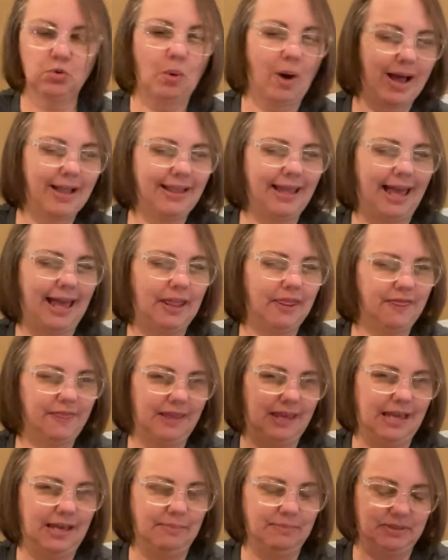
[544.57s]
Twilight
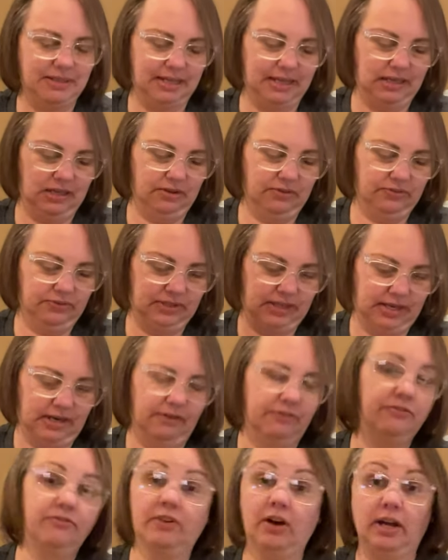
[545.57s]
themed gift and a
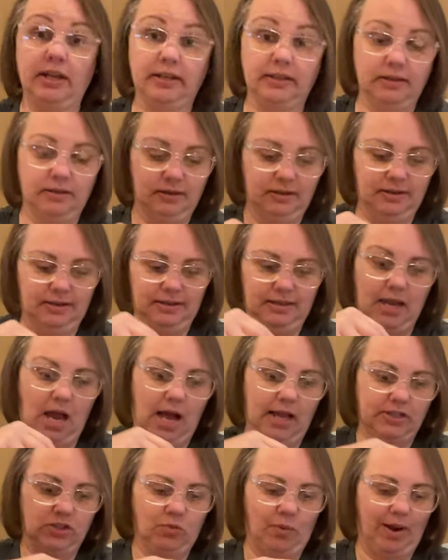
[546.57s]
fun,
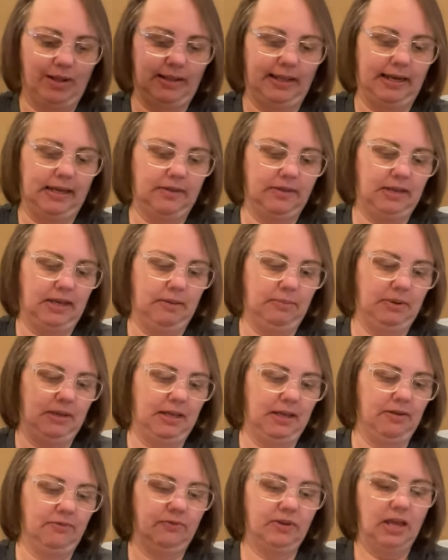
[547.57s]
not Twilight themed
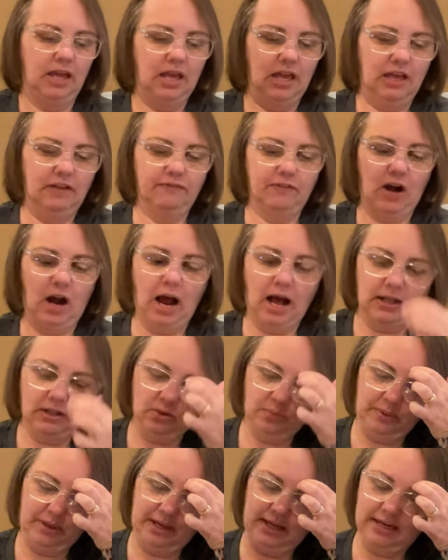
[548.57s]
gift. And for
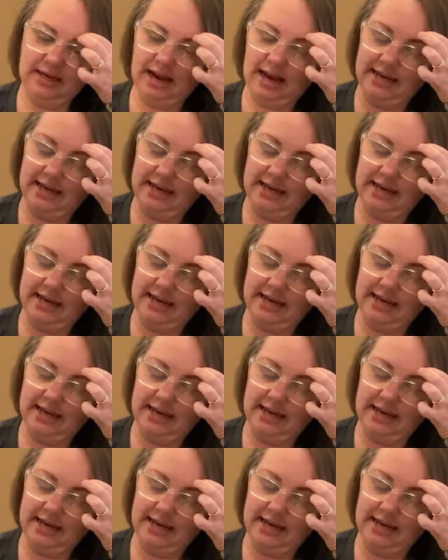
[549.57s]
Halloween,